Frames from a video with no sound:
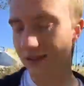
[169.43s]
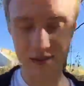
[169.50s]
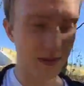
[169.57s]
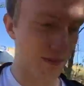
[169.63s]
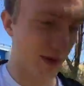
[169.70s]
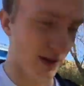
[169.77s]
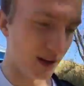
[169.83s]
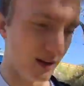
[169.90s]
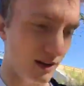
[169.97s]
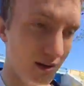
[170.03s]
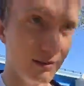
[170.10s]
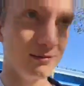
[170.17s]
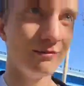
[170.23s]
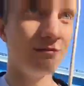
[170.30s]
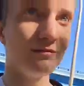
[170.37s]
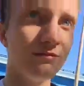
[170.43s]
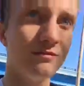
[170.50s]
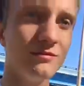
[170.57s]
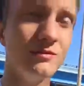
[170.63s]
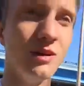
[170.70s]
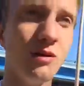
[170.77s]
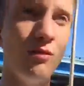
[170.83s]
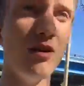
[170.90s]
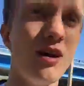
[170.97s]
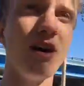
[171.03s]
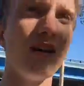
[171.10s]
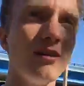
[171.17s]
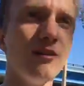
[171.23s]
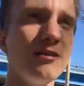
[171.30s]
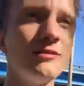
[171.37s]
It's been a
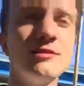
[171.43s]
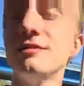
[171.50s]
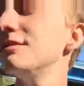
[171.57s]
while